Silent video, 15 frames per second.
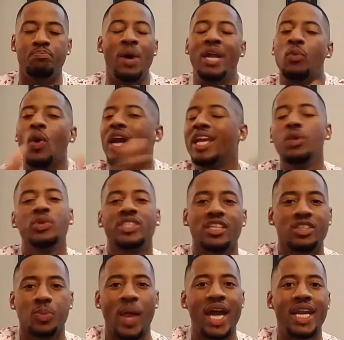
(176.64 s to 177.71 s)
But what he was
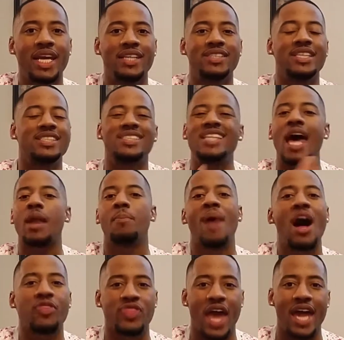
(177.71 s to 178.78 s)
explaining is it's not
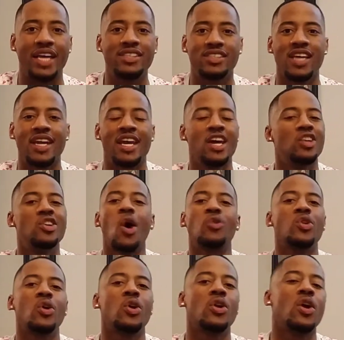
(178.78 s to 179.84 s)
about that. He said,
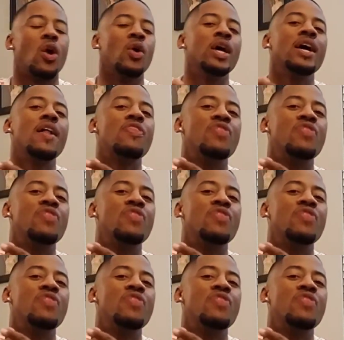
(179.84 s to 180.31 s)
no.